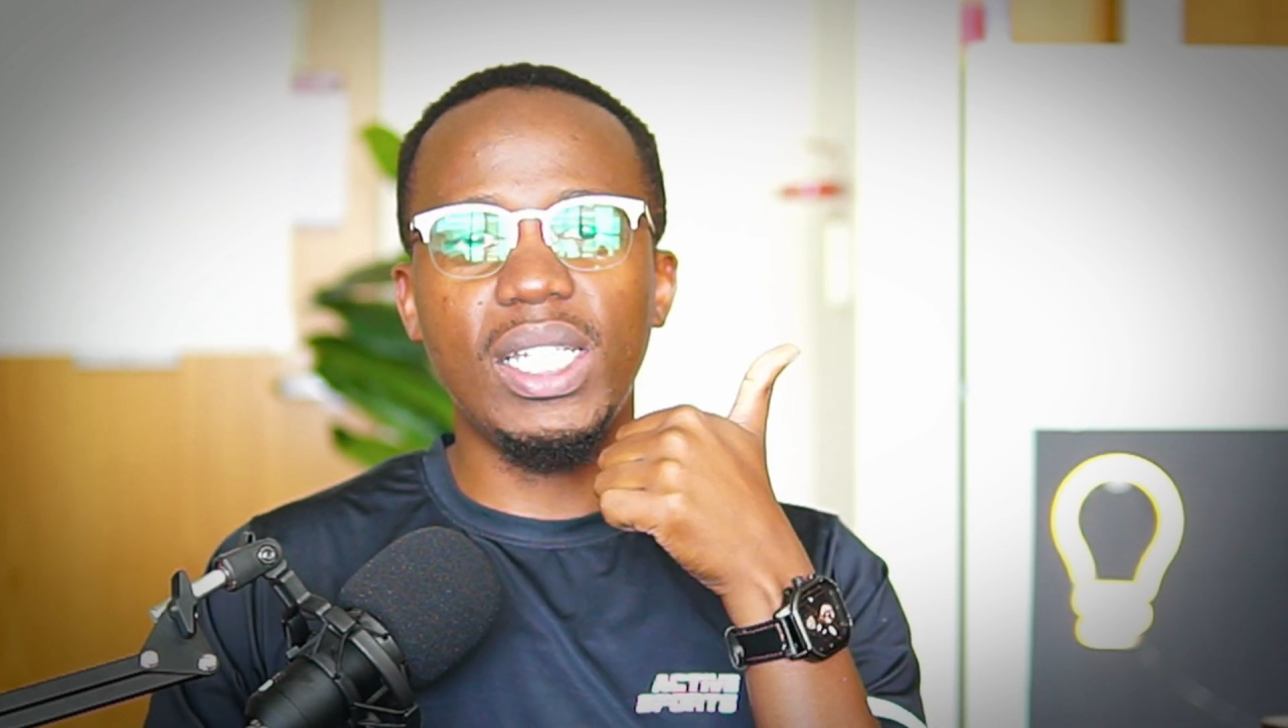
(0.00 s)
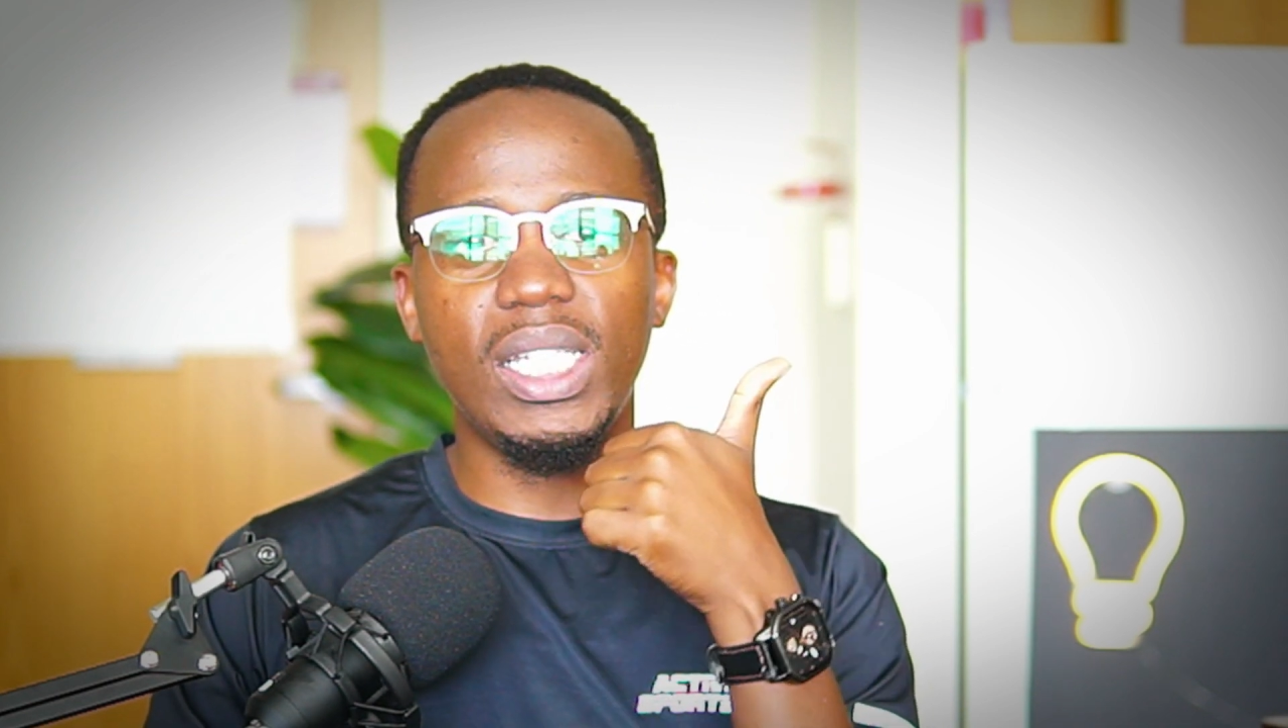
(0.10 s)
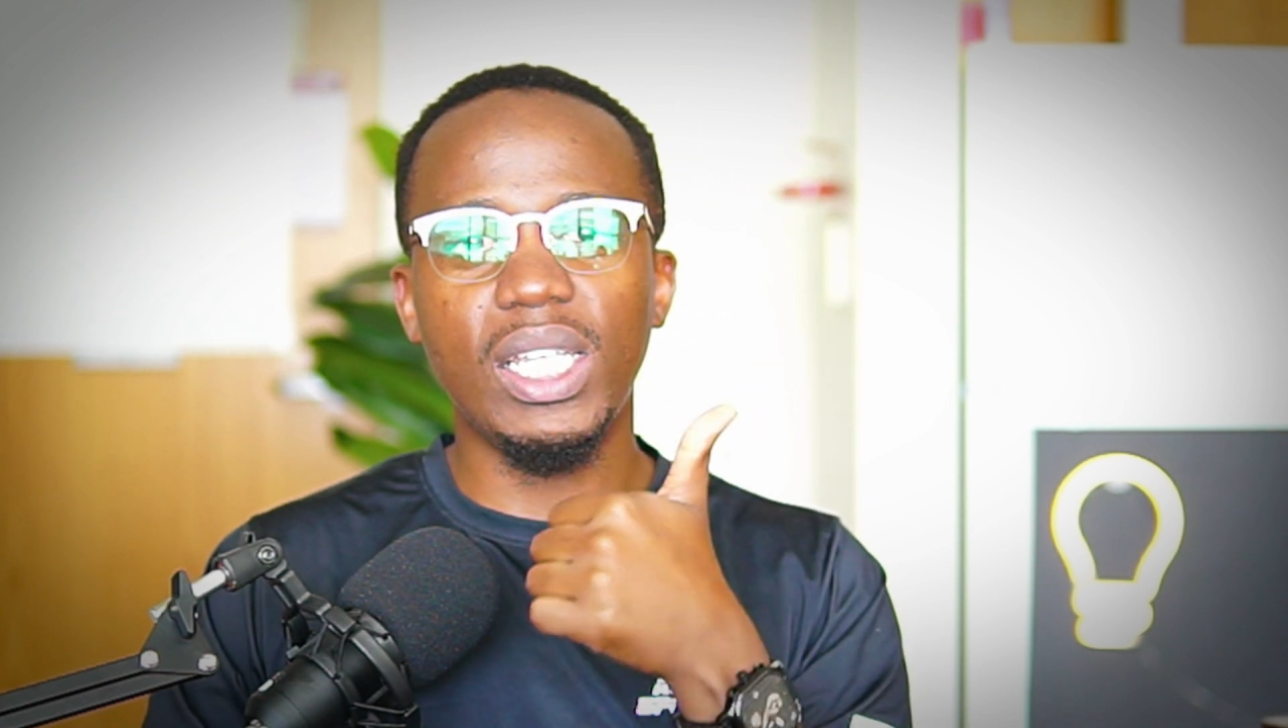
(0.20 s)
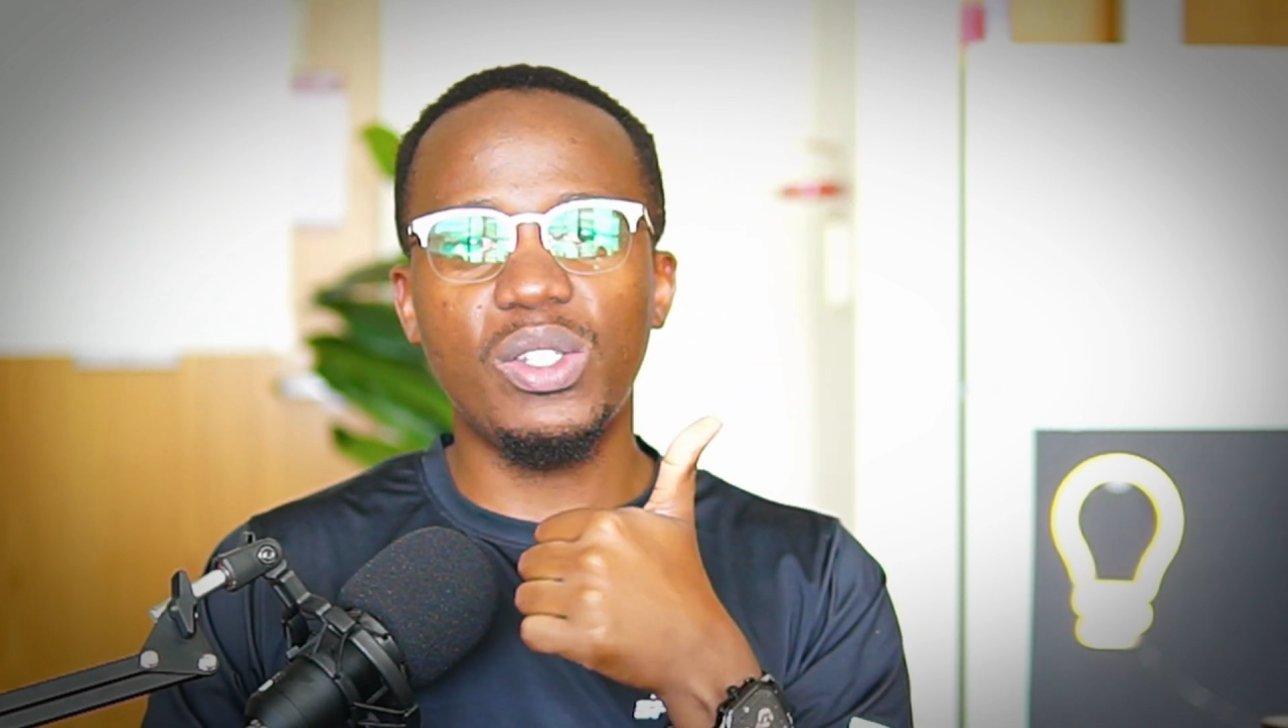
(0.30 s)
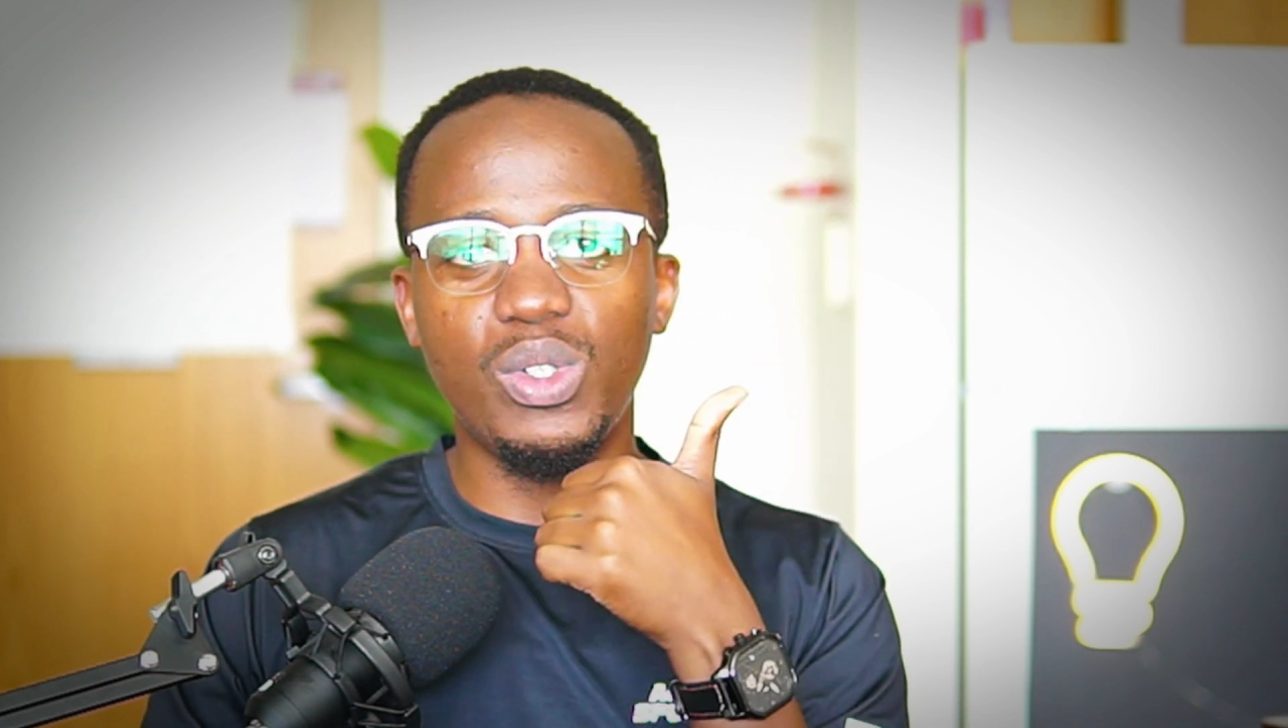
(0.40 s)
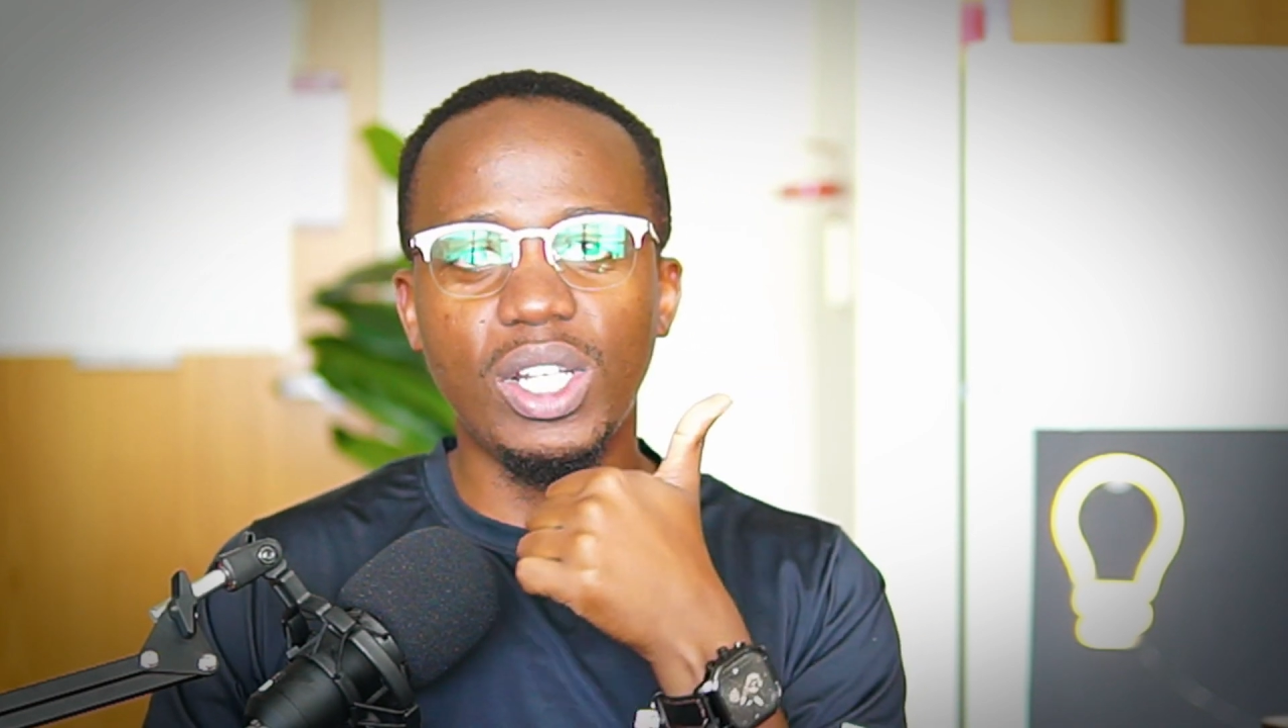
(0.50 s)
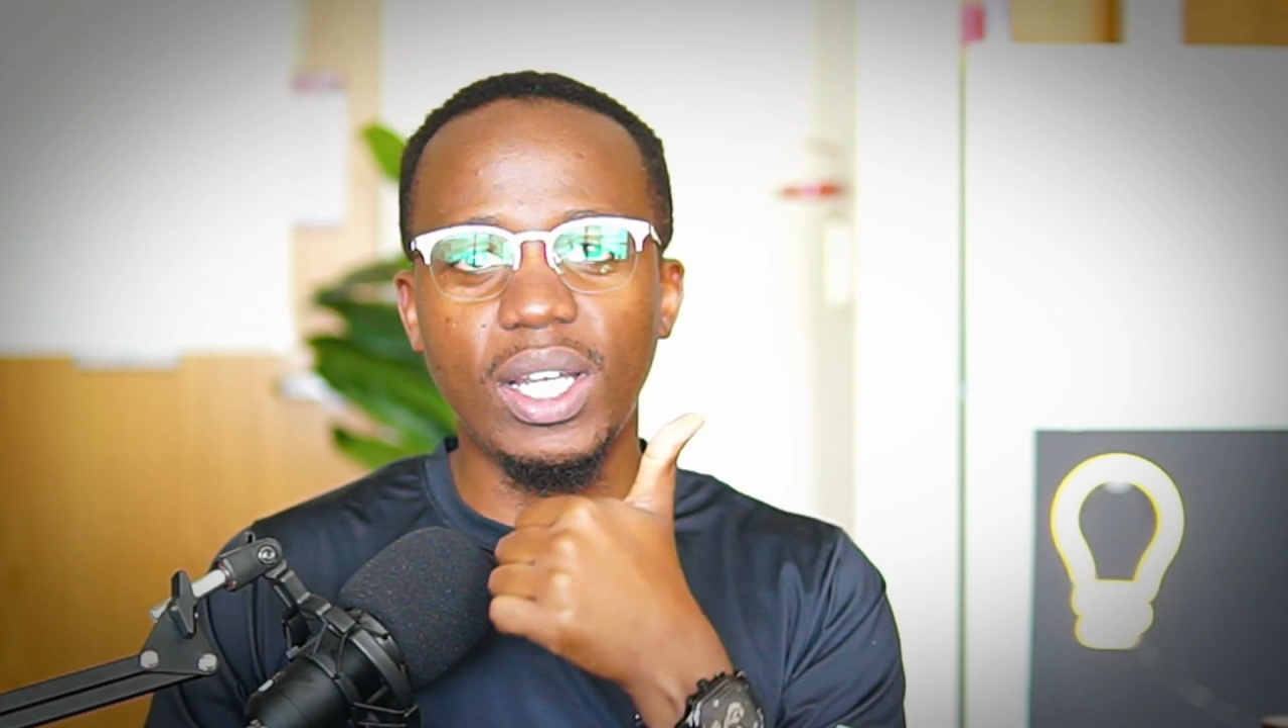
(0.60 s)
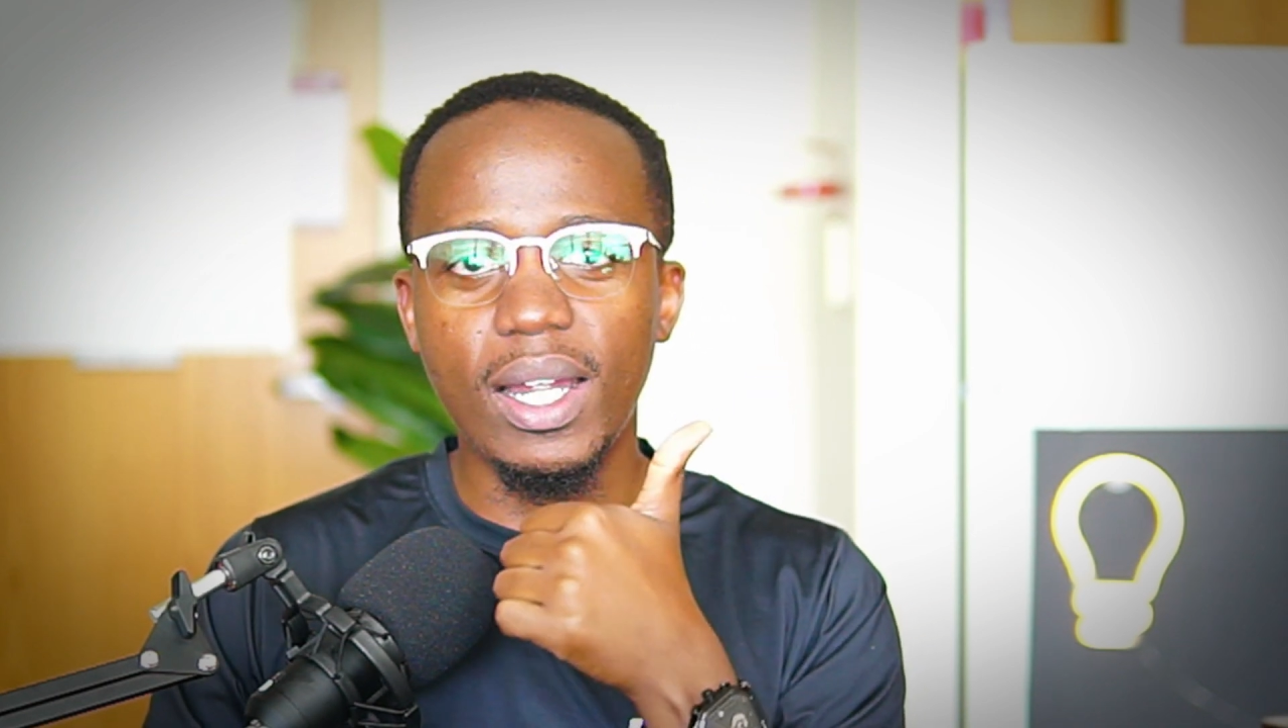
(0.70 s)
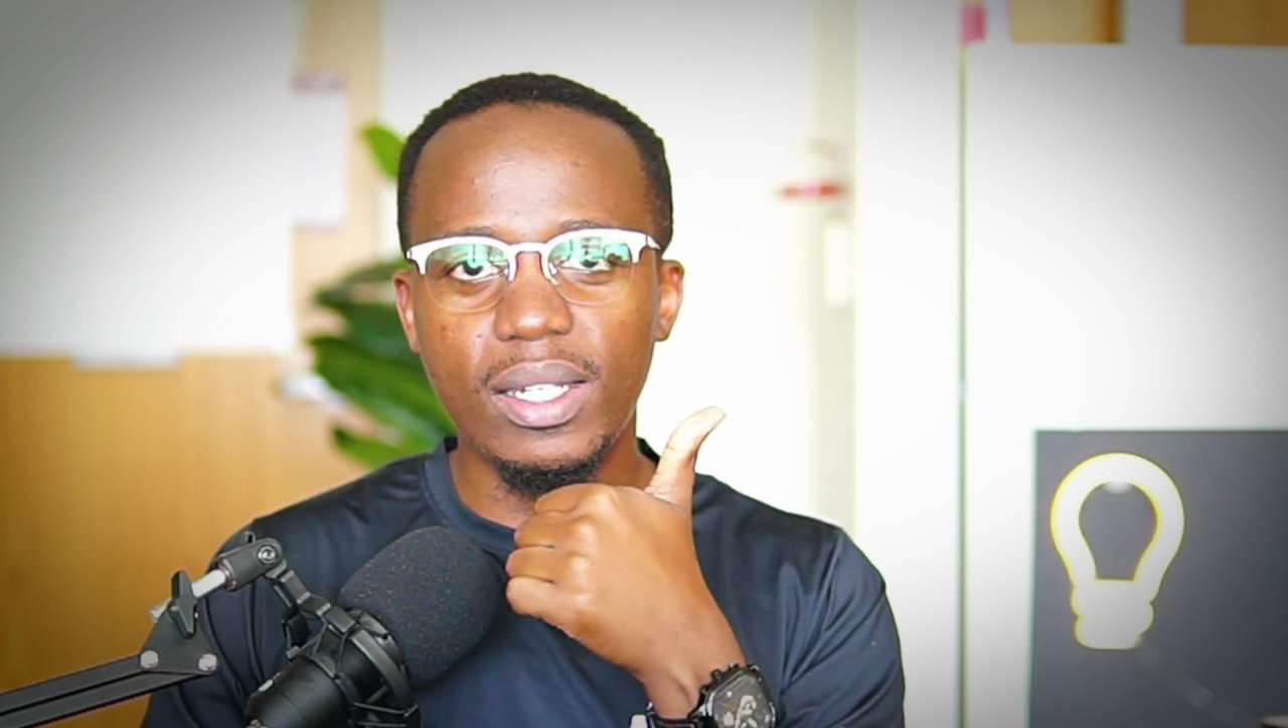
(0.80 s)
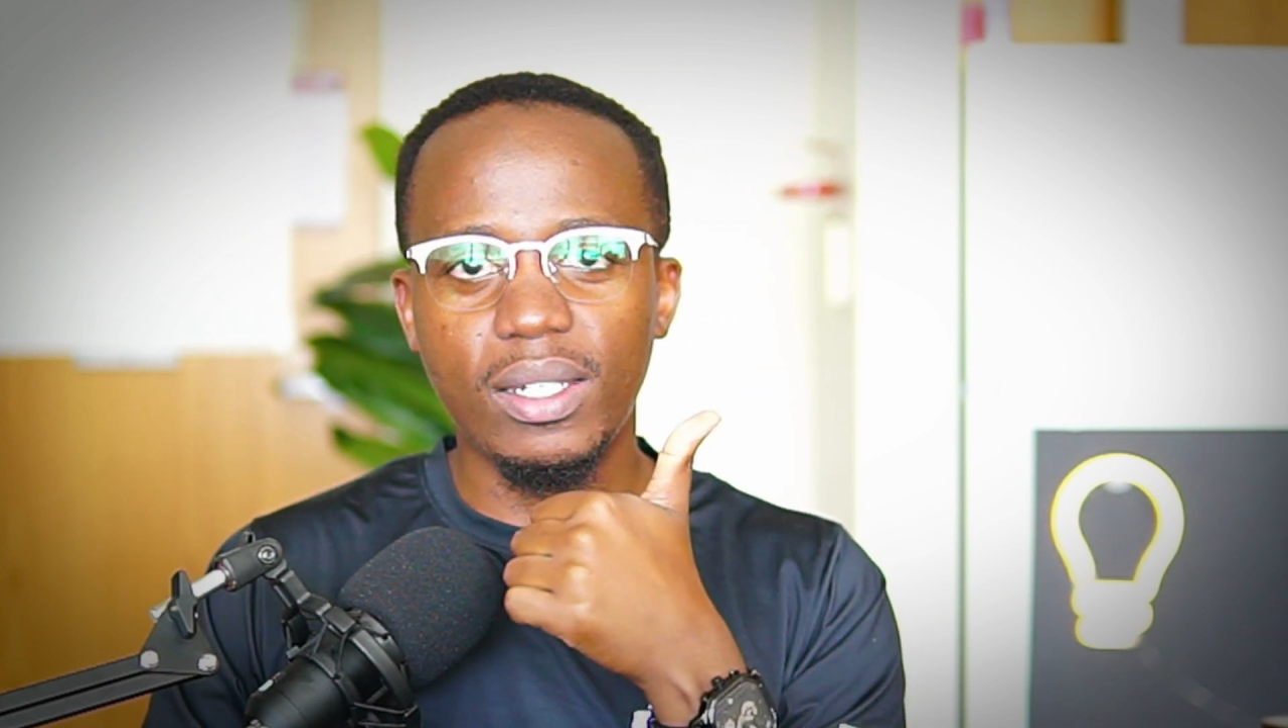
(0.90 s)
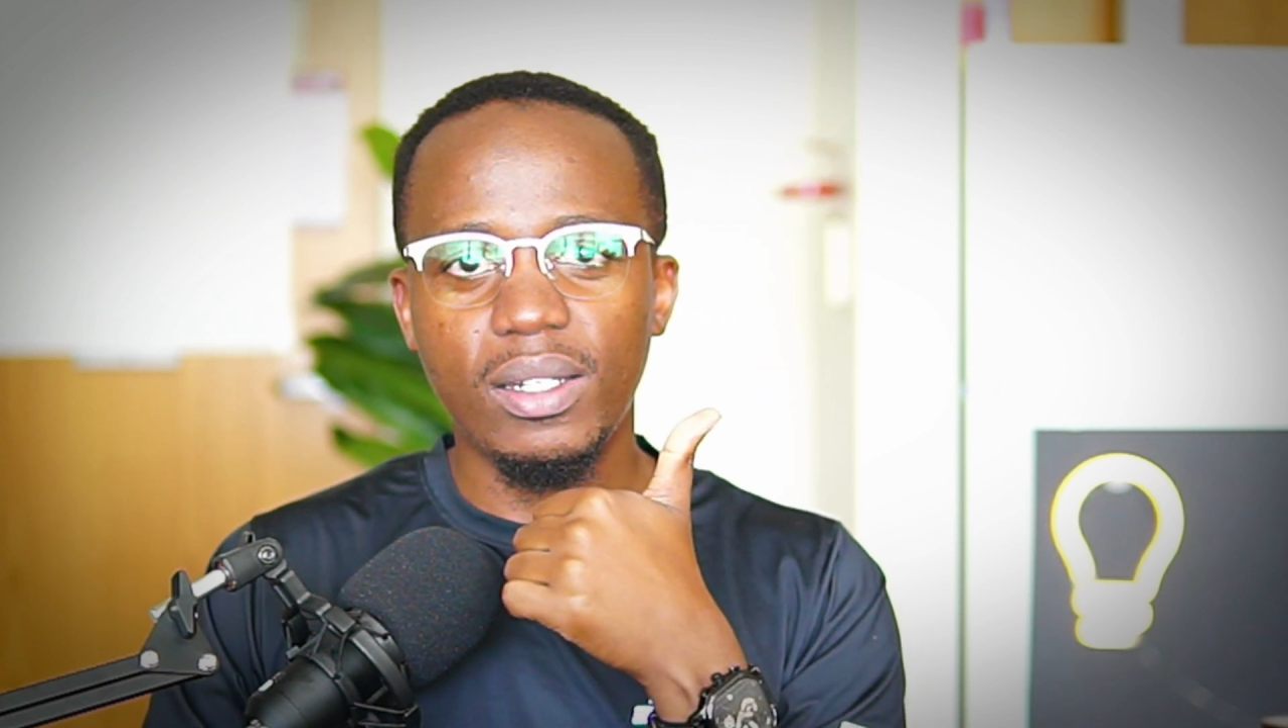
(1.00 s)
disregard